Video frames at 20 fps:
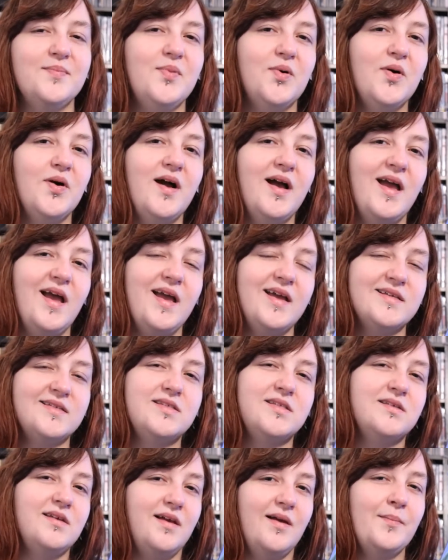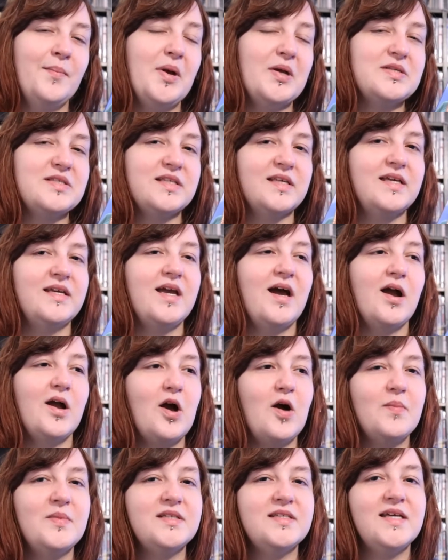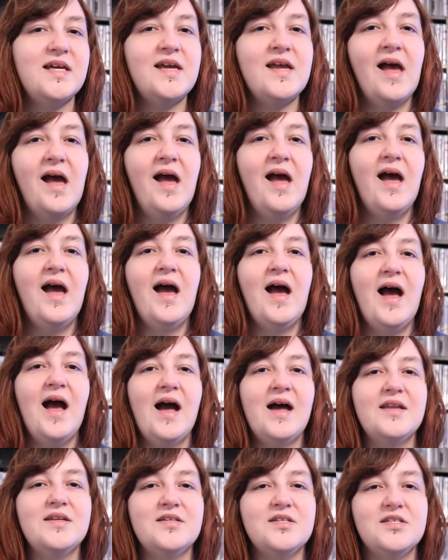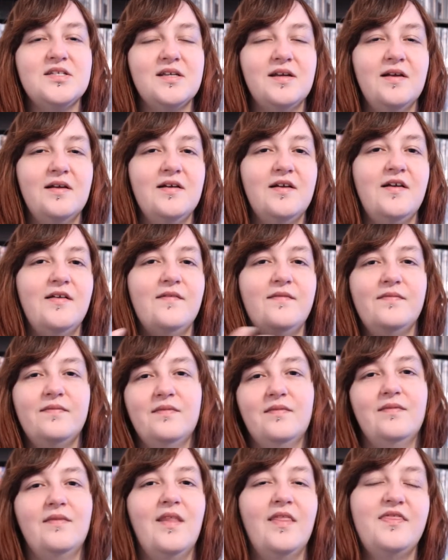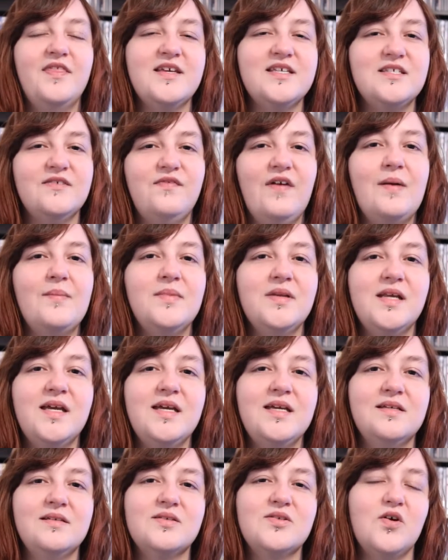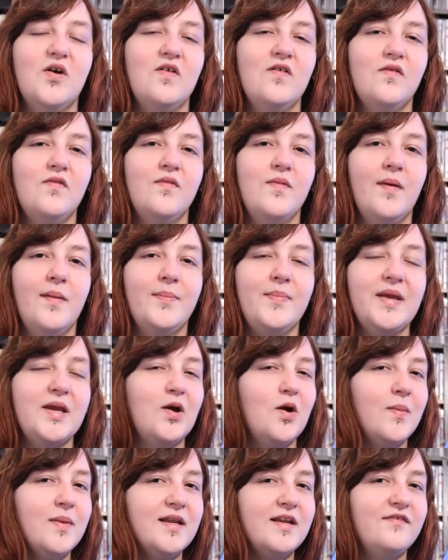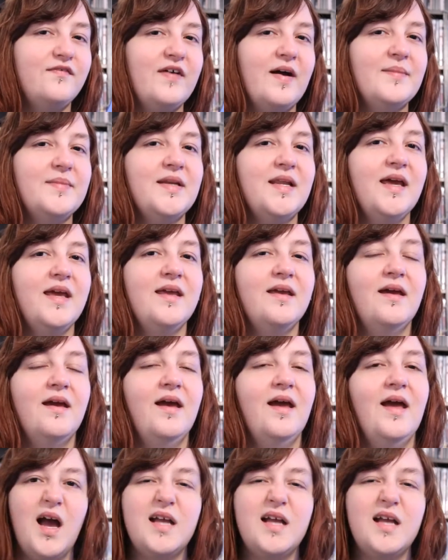but it's mostly a comedy and this family sort of becoming a family.